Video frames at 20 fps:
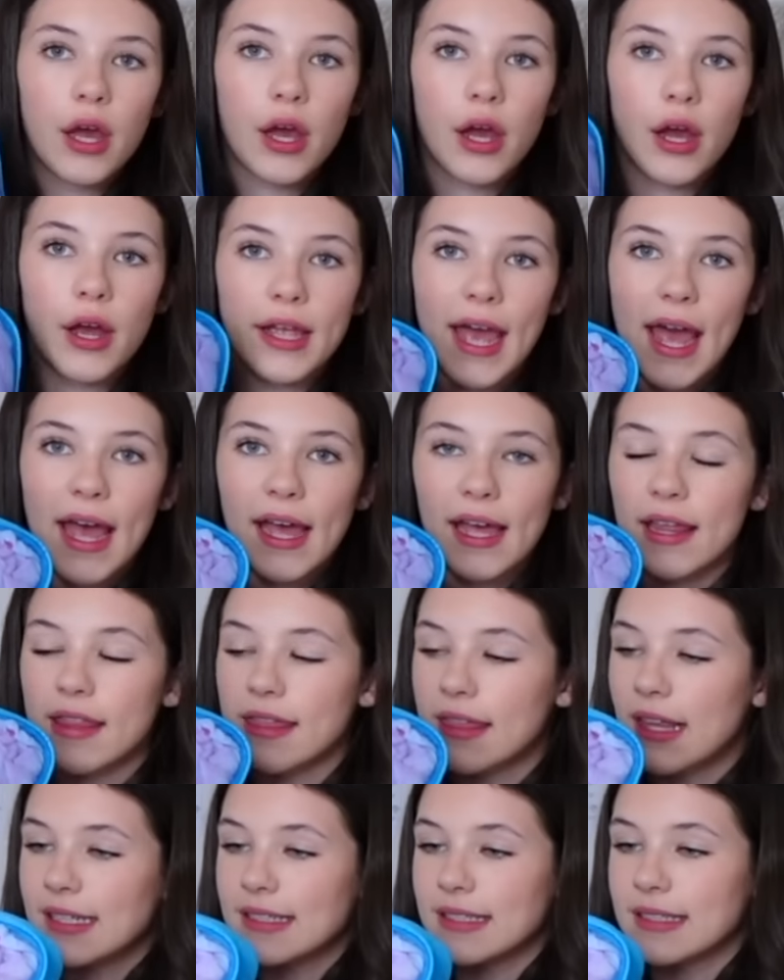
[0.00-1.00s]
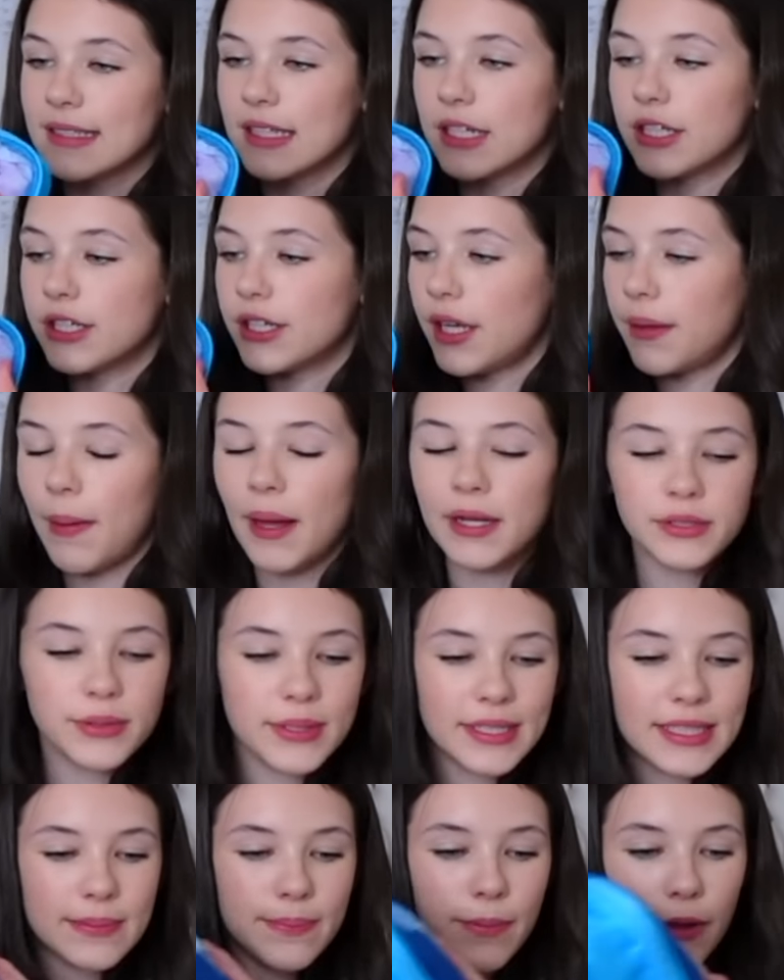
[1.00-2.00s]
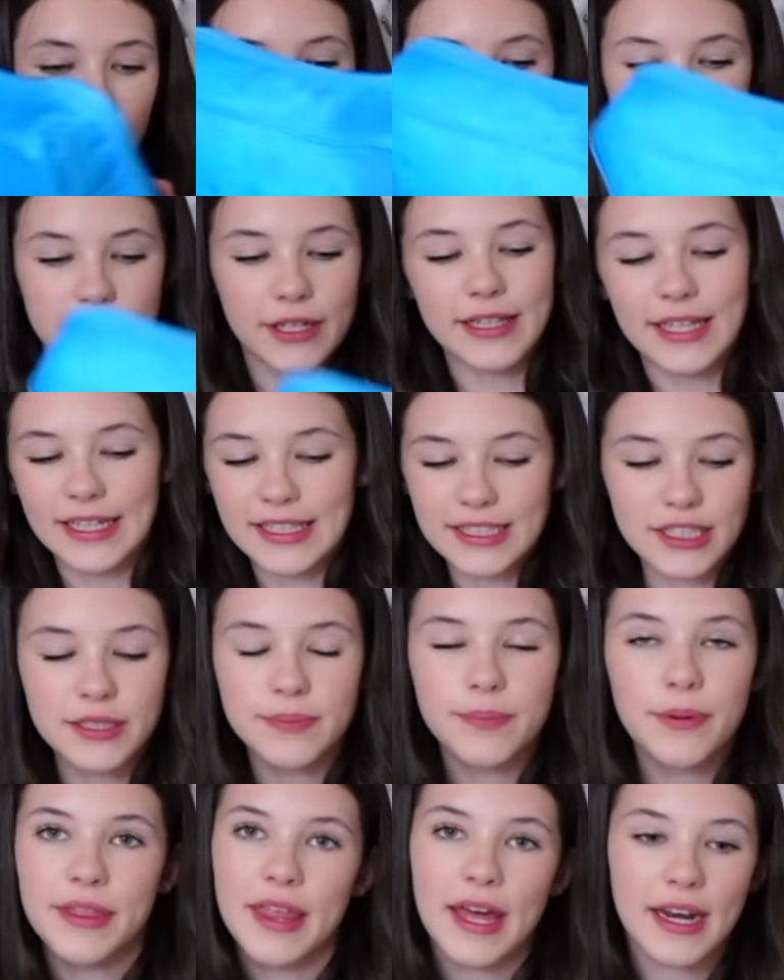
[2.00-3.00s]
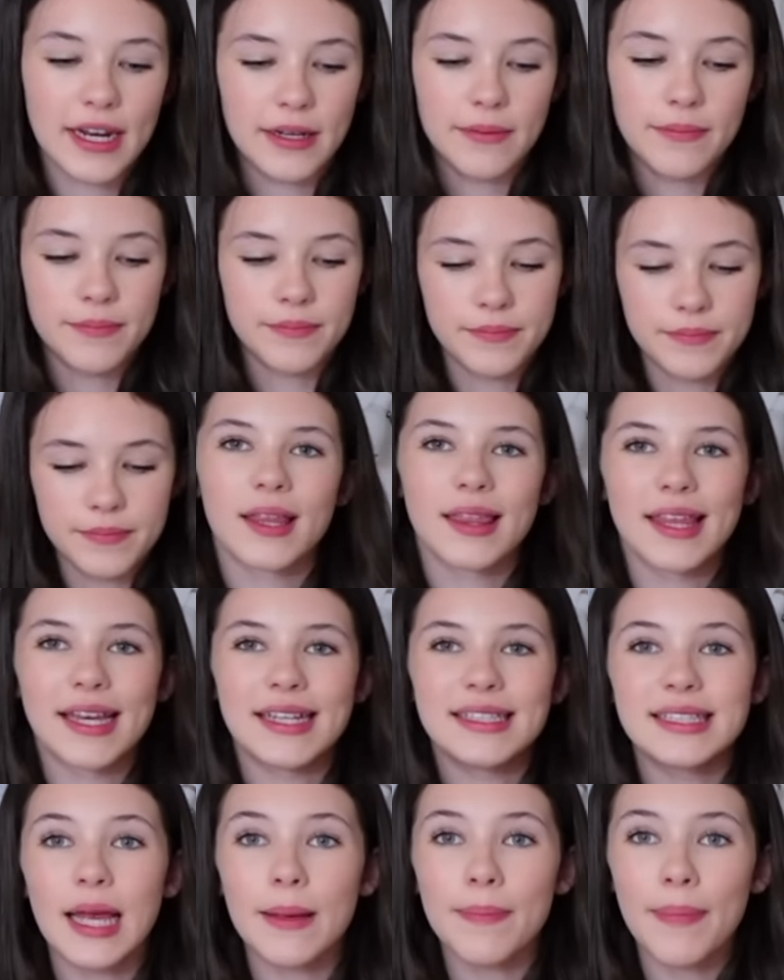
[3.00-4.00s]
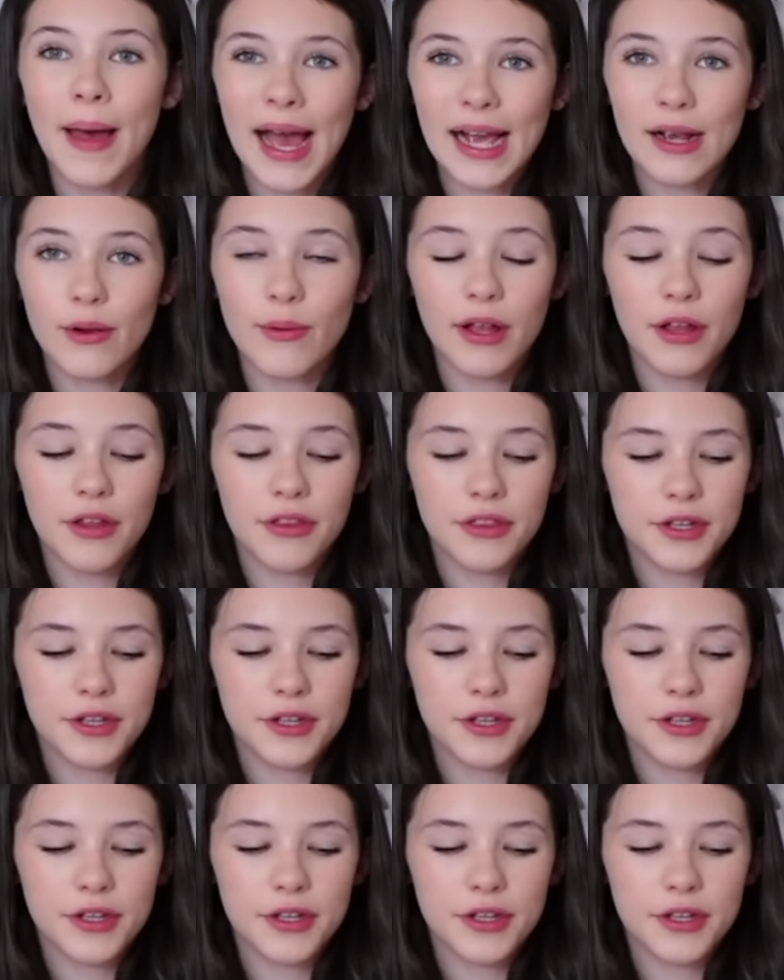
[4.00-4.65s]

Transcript: Okay, that is literally about to explode, so let's just put that in. These say pack well on